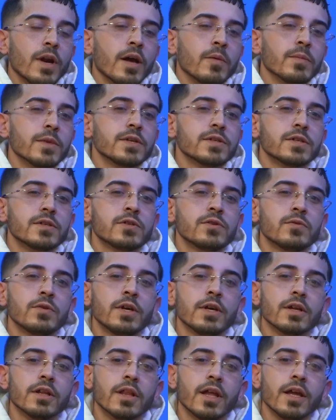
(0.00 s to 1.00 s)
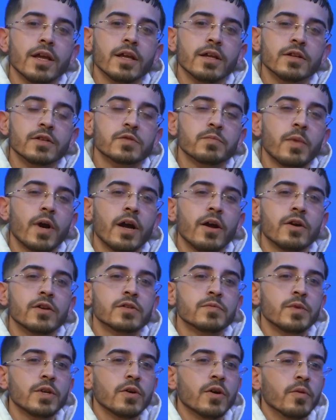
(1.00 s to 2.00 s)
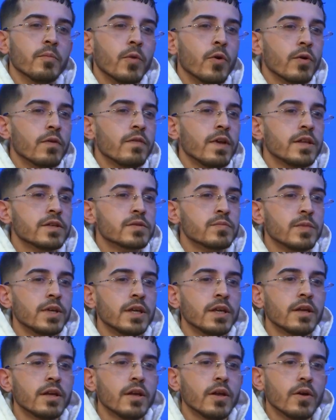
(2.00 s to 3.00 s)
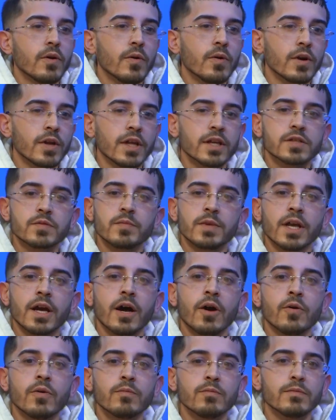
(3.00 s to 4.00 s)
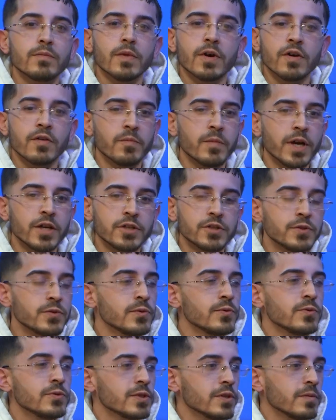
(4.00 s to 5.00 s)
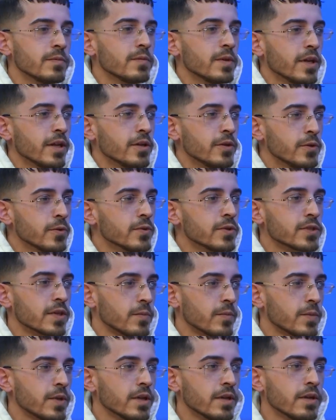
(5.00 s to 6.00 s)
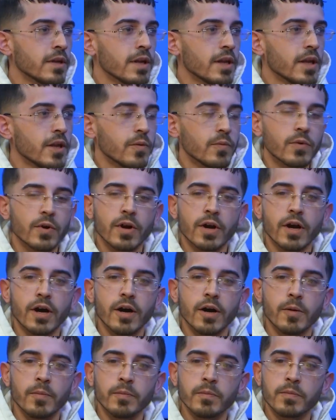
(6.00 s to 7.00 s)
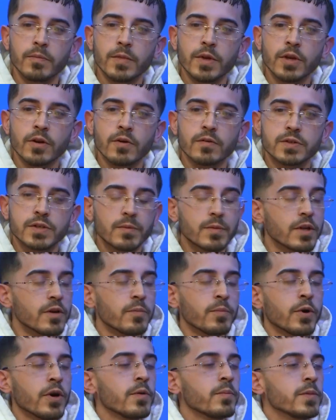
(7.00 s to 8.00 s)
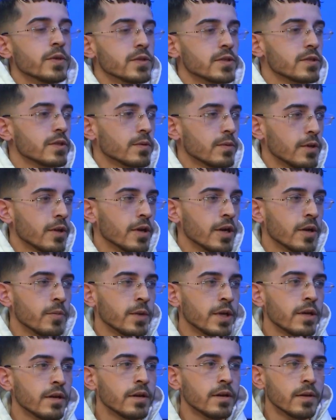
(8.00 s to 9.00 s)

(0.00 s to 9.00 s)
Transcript: I'm listening to it, like it inspires me or motivates me or gets me out of my shoes and doing something where something of purpose. You know what I mean?